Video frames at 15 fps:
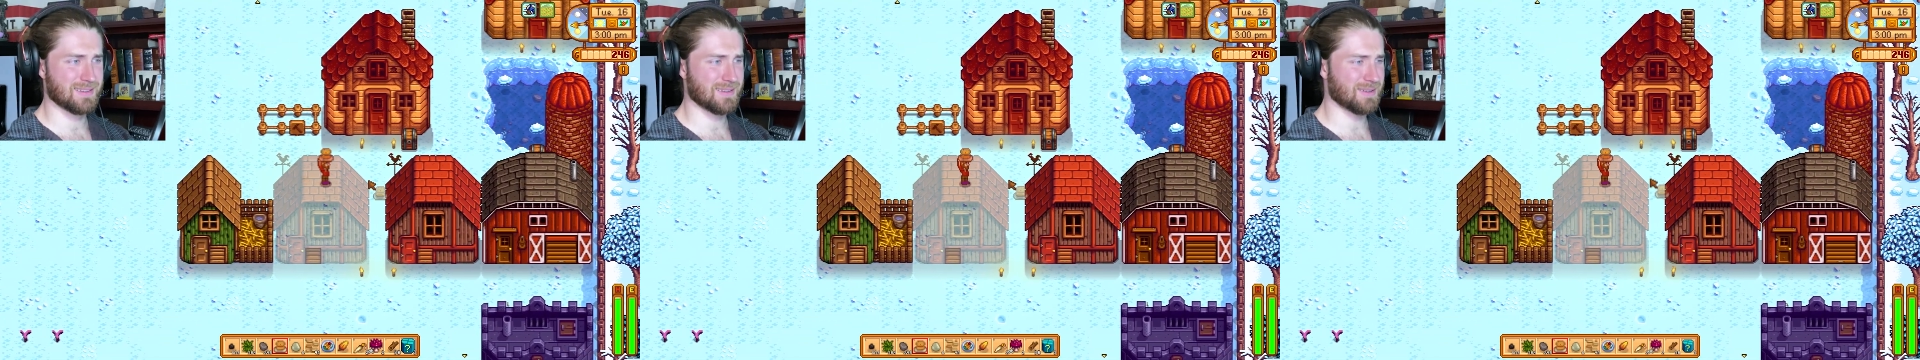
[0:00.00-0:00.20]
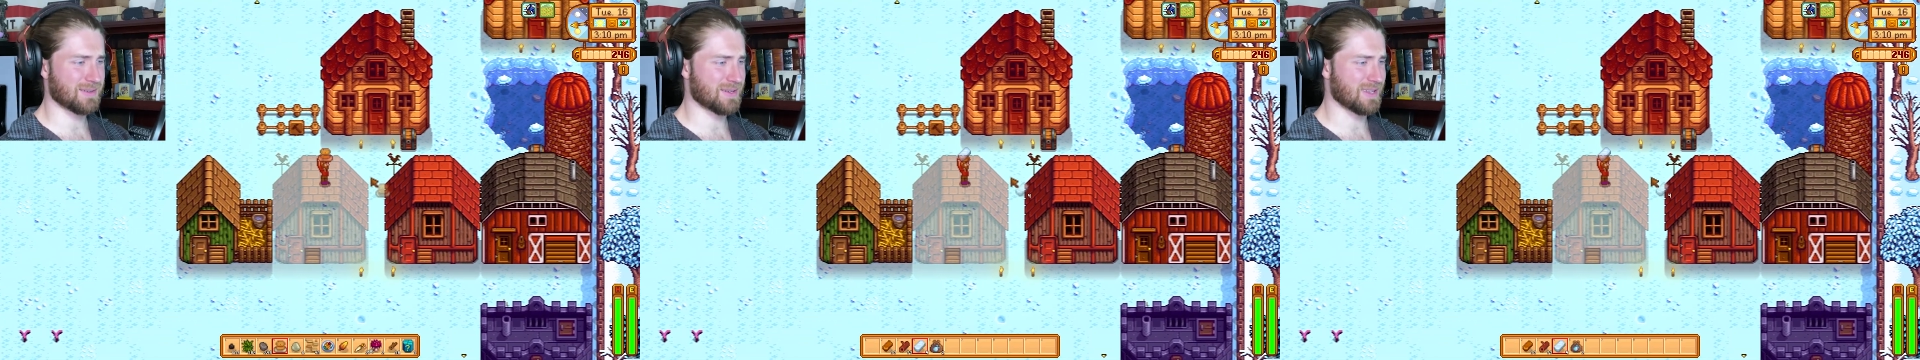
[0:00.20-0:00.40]

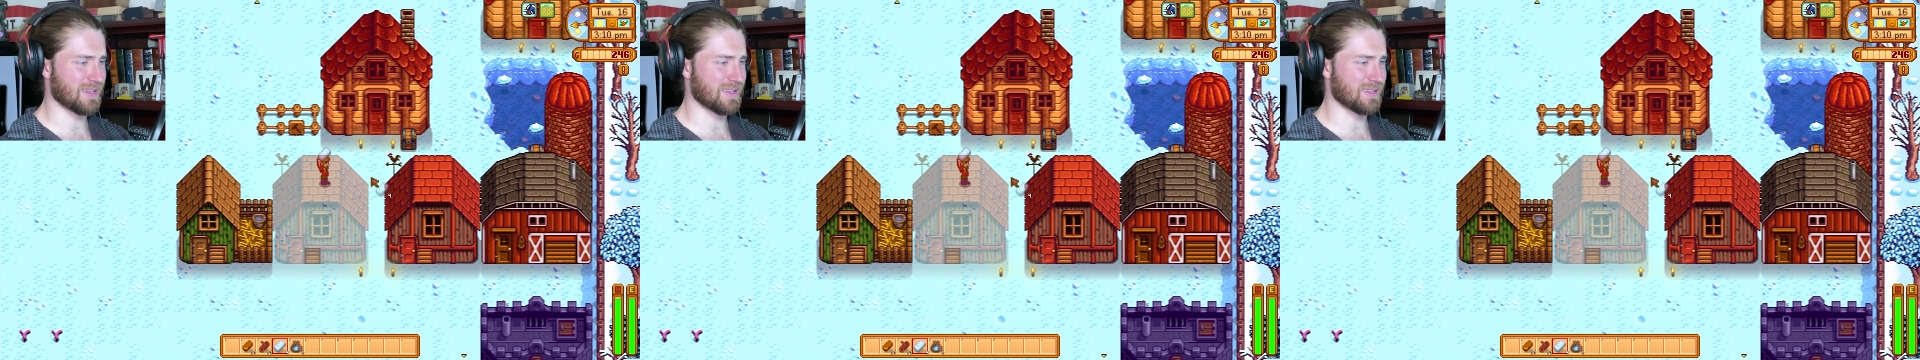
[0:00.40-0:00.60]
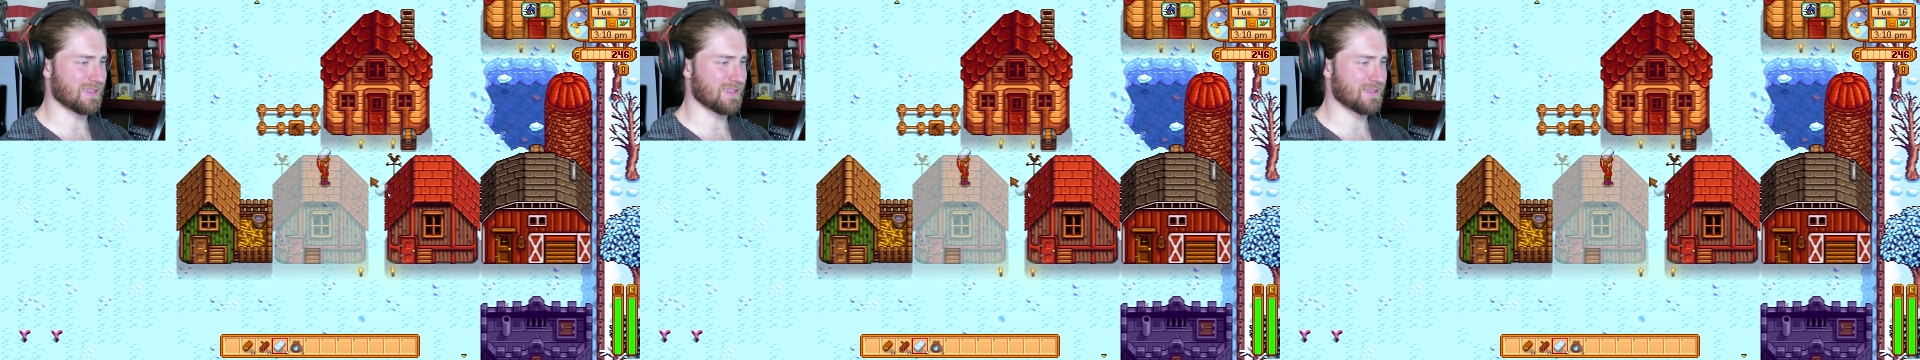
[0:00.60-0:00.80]

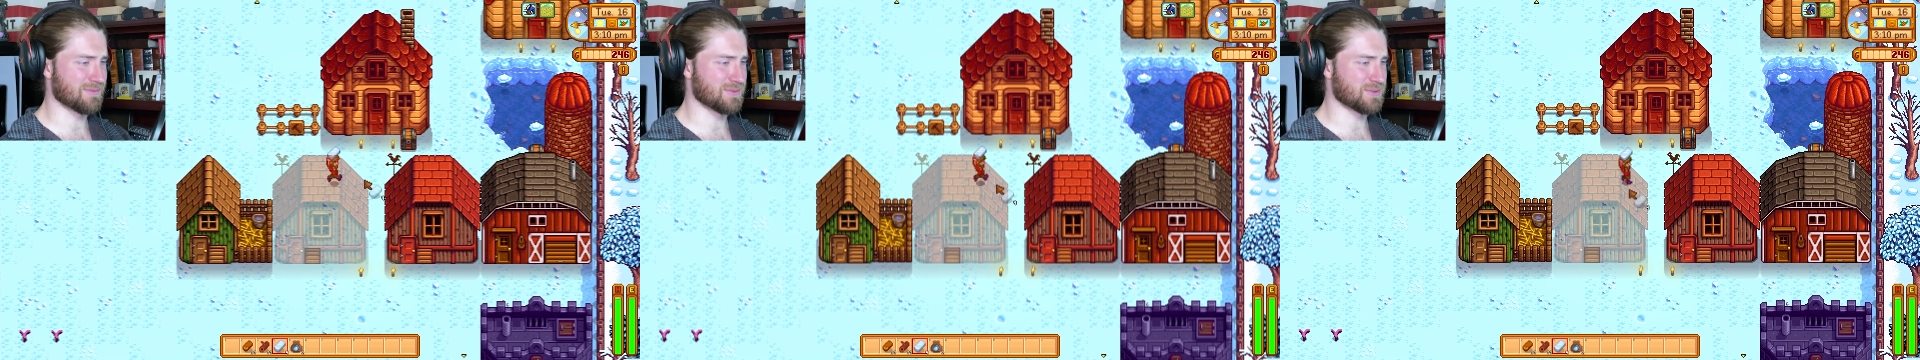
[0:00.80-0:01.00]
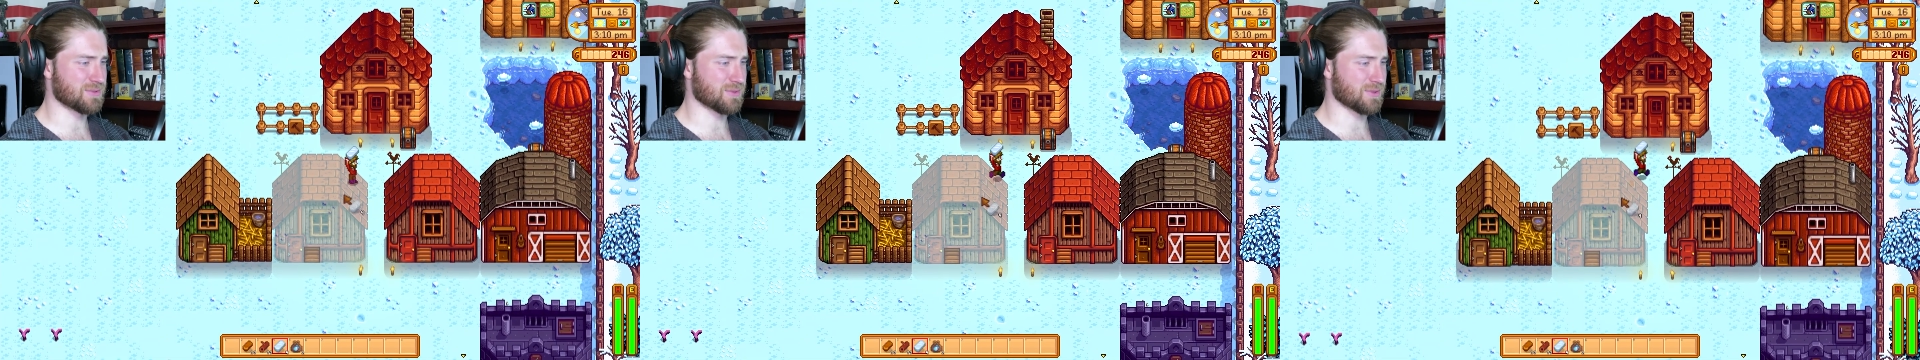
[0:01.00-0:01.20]
Okay,
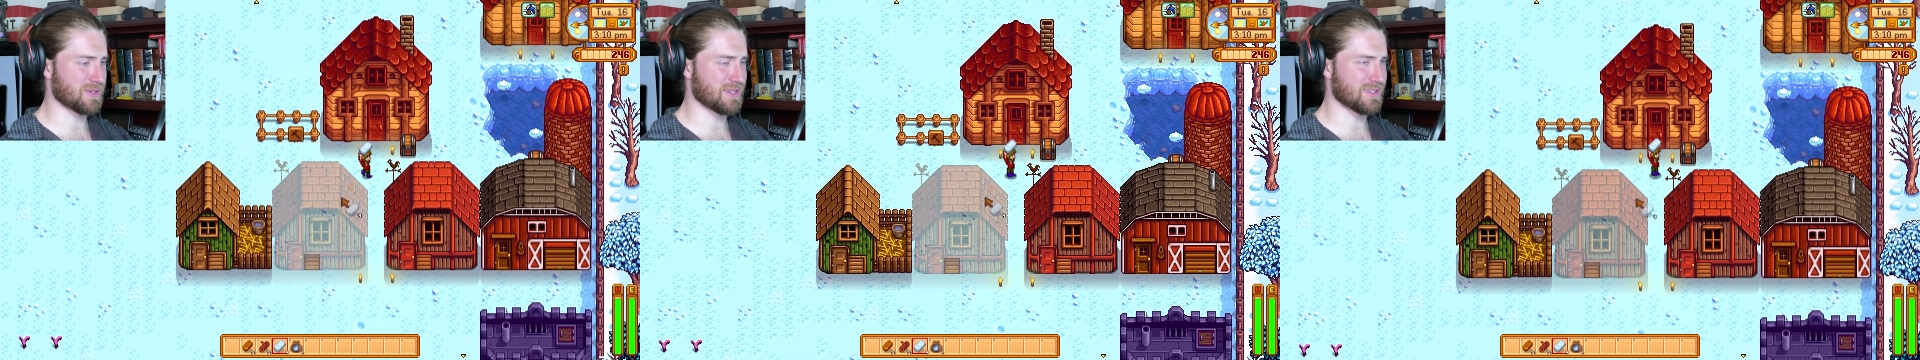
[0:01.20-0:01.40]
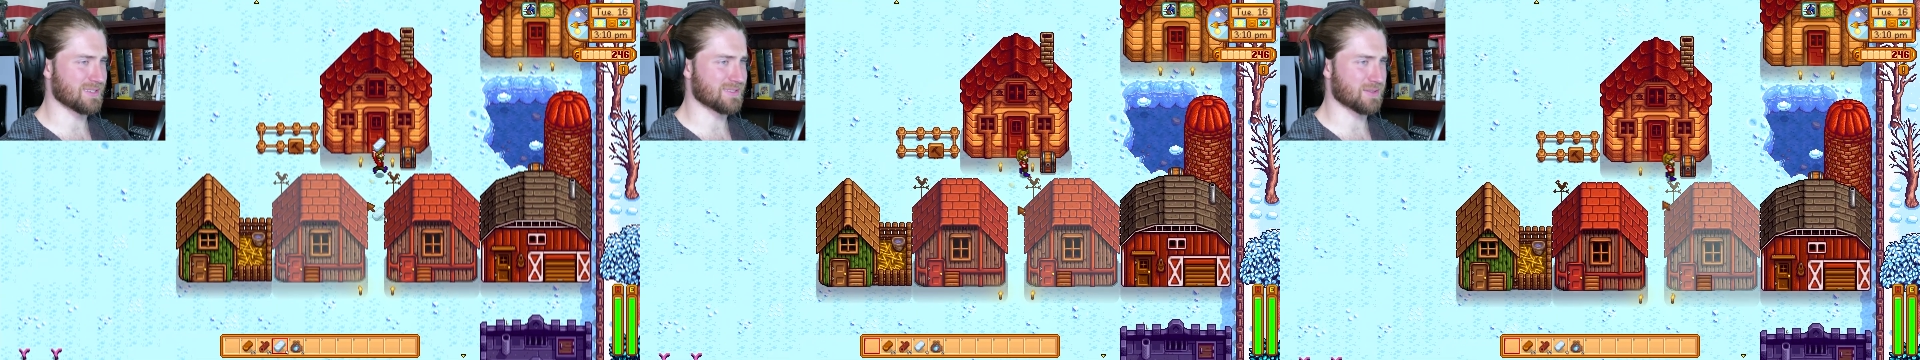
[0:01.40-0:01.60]
inventory
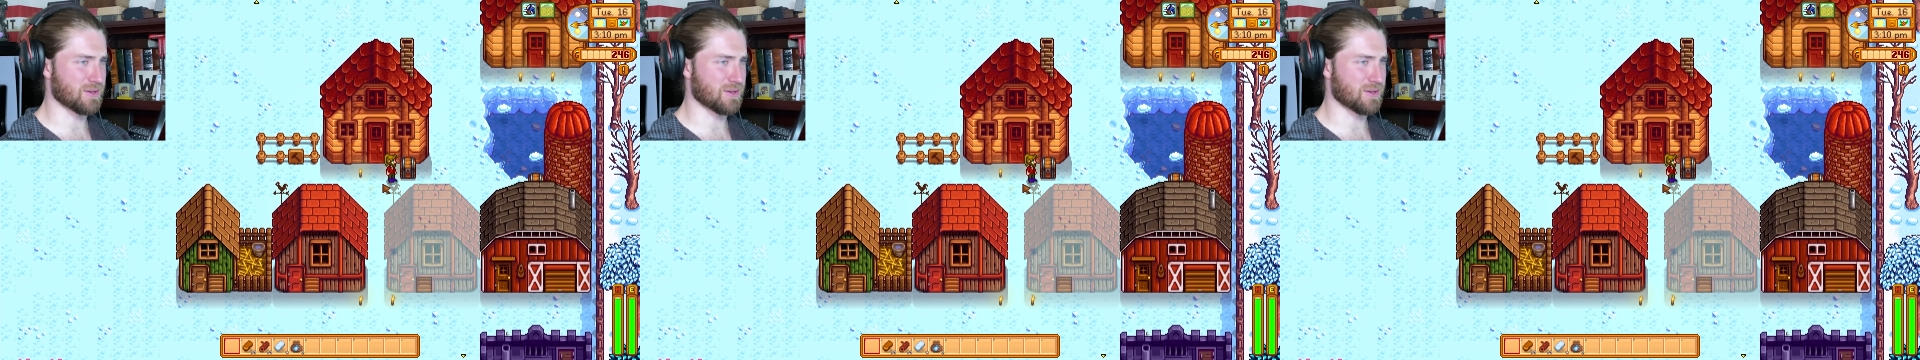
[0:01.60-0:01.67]
is